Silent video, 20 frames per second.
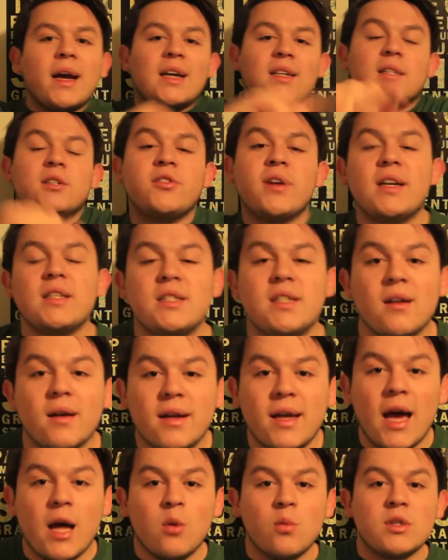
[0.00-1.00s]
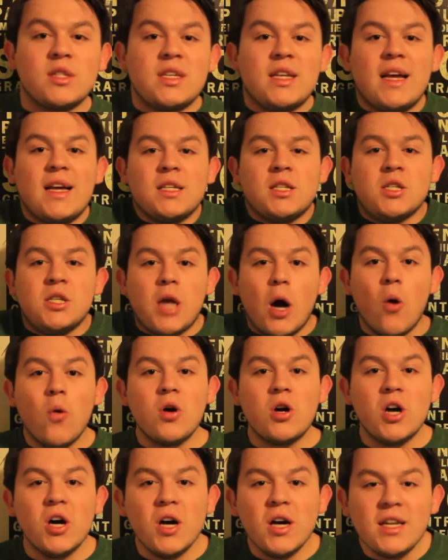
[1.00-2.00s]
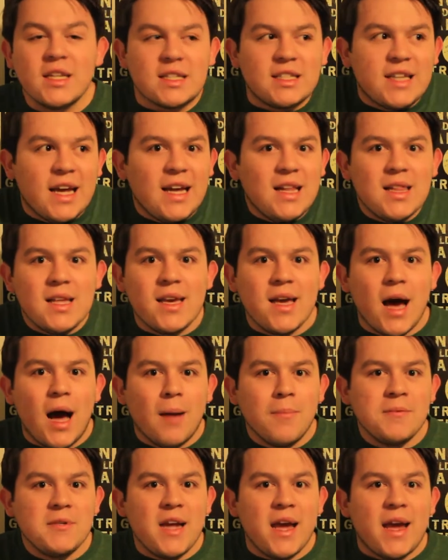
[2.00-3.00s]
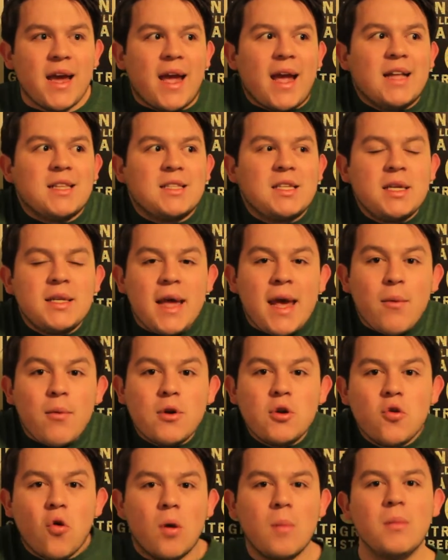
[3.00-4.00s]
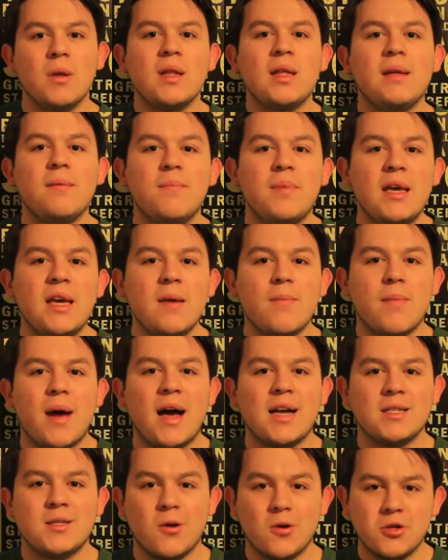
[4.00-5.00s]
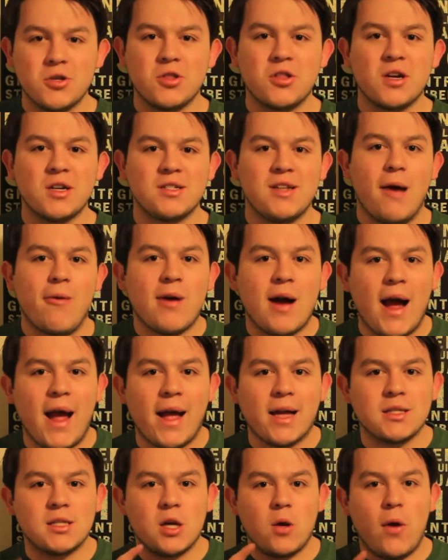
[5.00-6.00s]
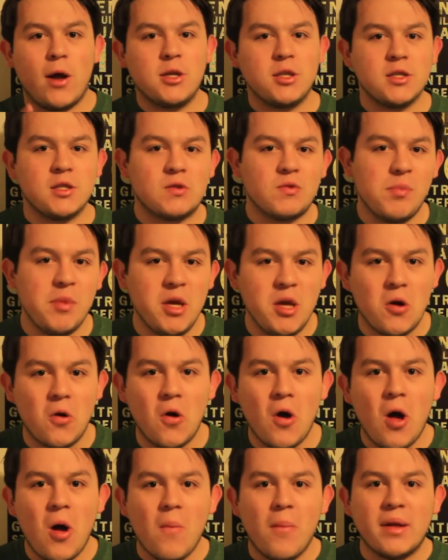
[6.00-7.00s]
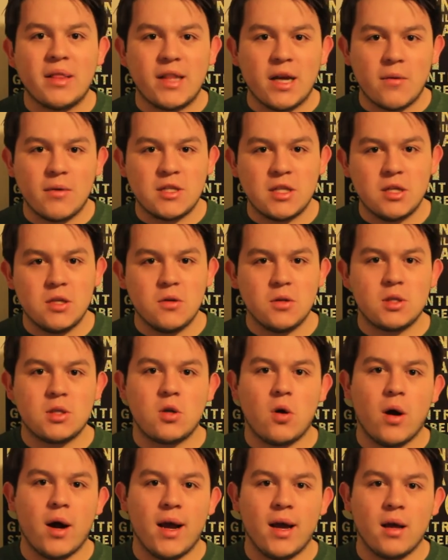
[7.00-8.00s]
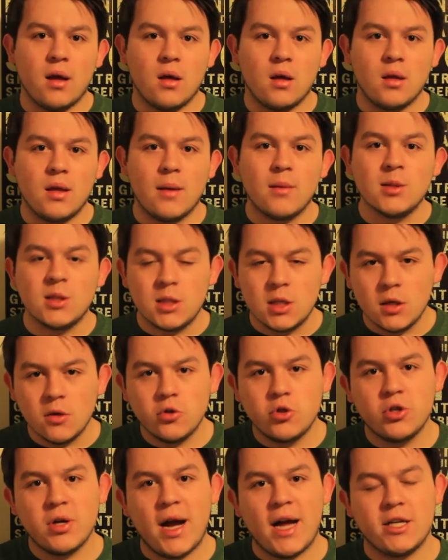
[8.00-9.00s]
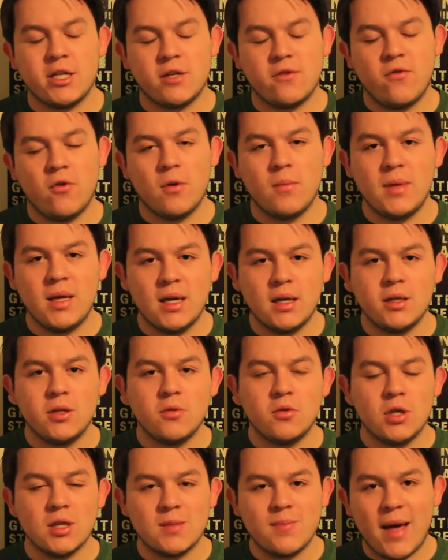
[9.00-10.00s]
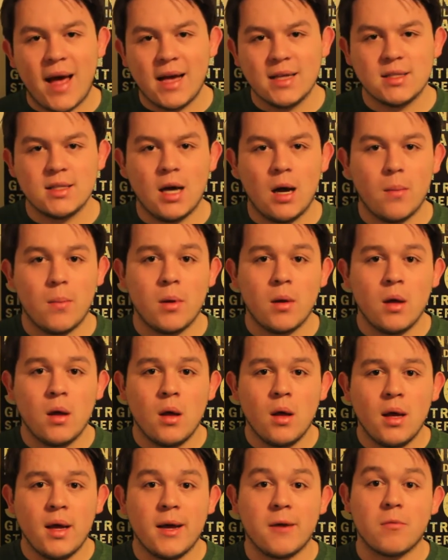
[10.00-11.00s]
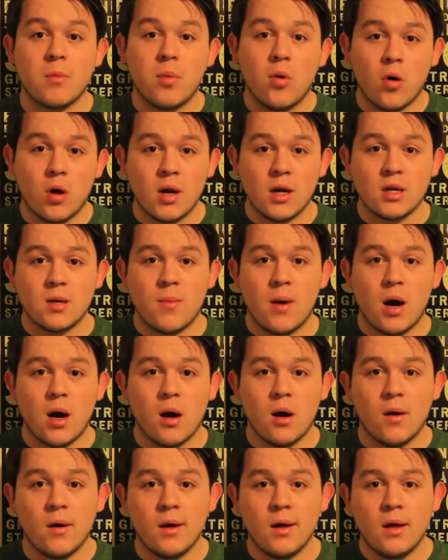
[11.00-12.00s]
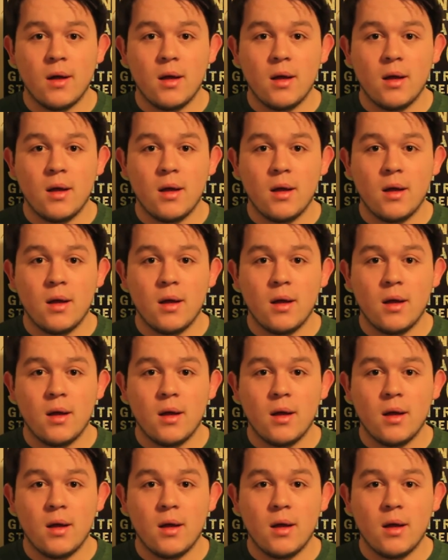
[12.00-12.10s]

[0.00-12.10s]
guys, Andres here again with today's No Good Daily Update. And today would normally be my Social Thursday where I answer questions from you, but there was a news story that was too tragic for me to just pass up and report on tomorrow.